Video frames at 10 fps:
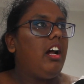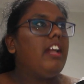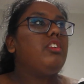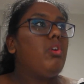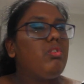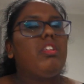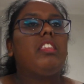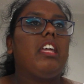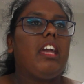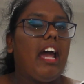I know
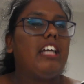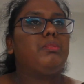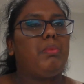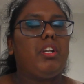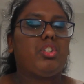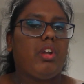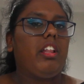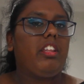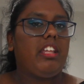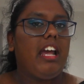there has been a
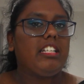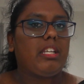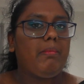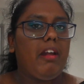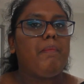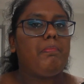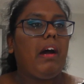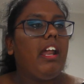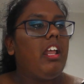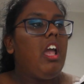trailer that has come out,
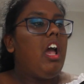but